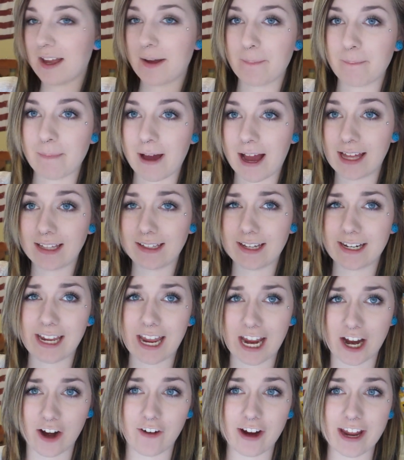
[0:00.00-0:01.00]
my
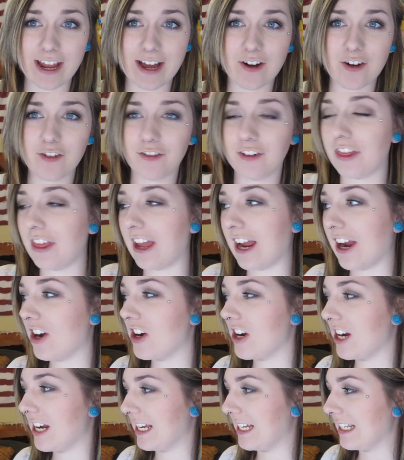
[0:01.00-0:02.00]
area over
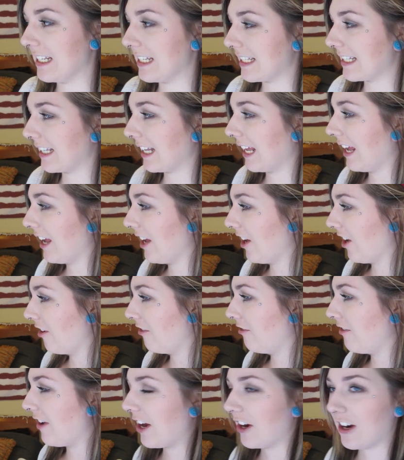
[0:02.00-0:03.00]
there is
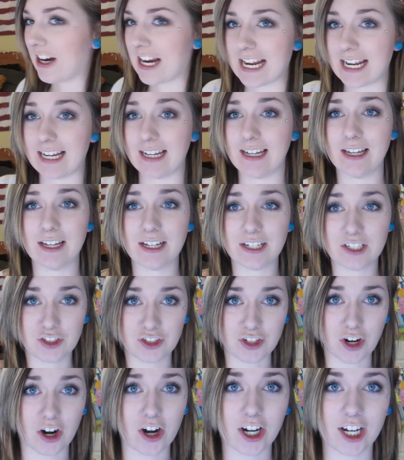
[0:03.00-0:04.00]
very
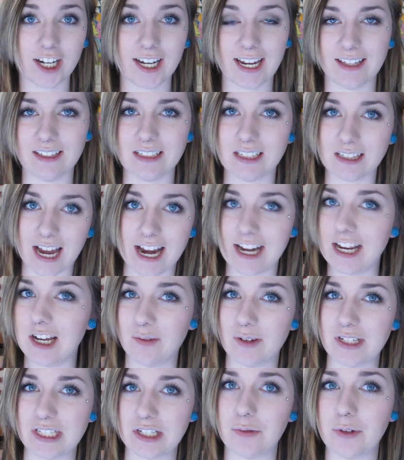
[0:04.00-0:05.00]
dark and the lighting
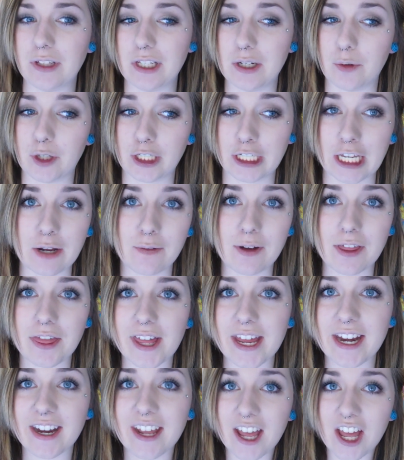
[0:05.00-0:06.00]
wasn't really working with
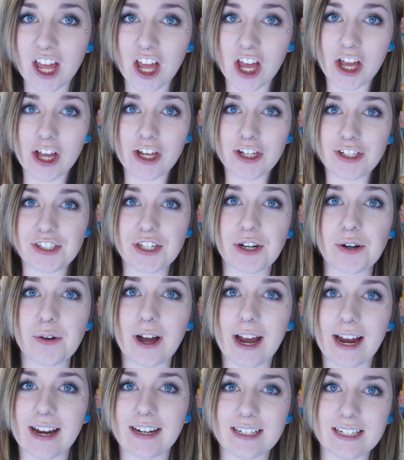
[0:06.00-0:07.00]
it. So
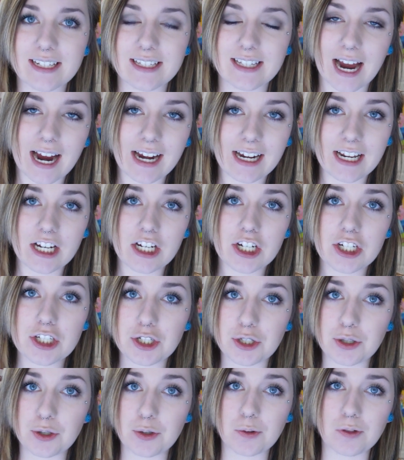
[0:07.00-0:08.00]
I decided
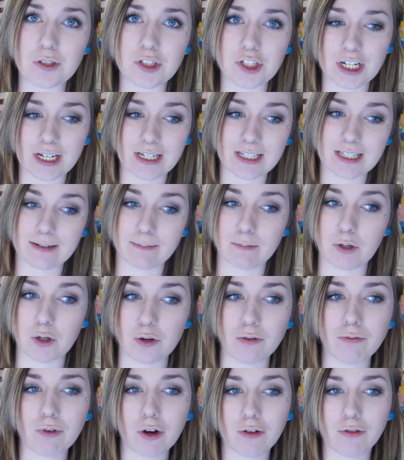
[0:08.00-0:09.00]
to just
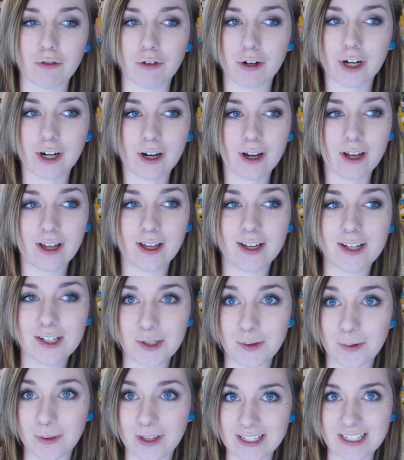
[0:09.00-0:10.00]
move over
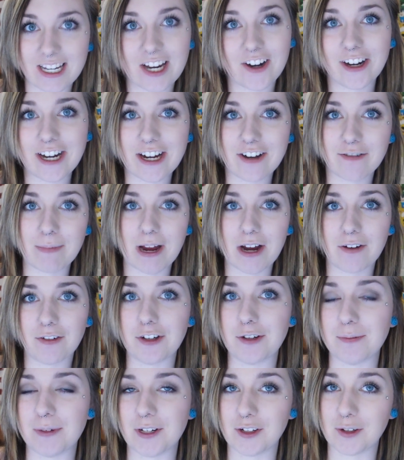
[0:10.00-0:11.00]
to this area of my
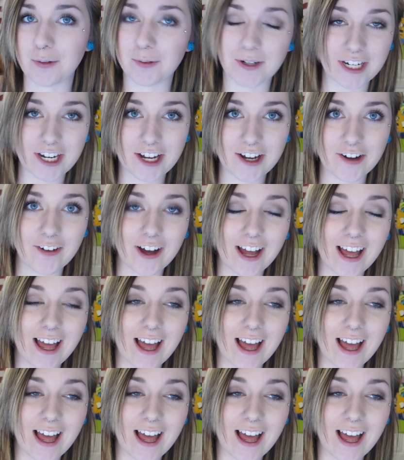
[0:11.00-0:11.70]
room near the window.